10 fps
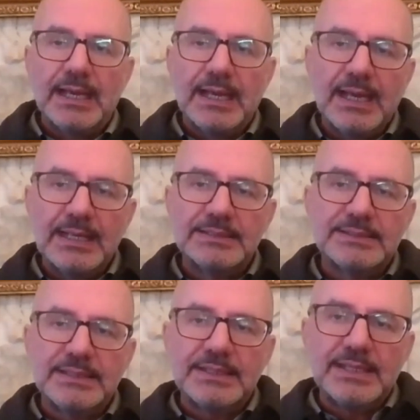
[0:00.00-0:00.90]
and
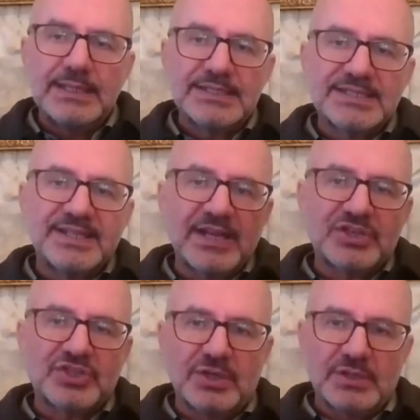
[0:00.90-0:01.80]
the
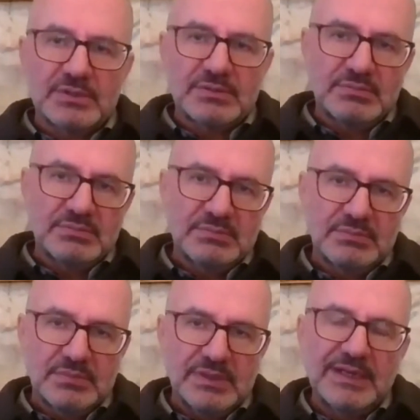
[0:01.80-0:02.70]
structure
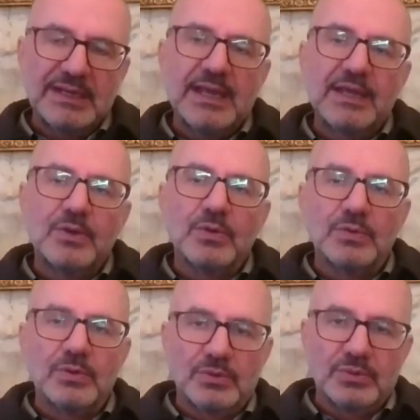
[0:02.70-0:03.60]
relying
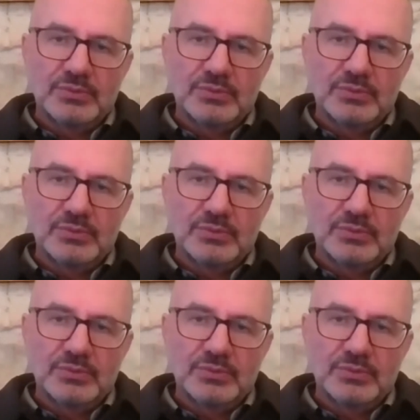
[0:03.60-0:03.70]
on law,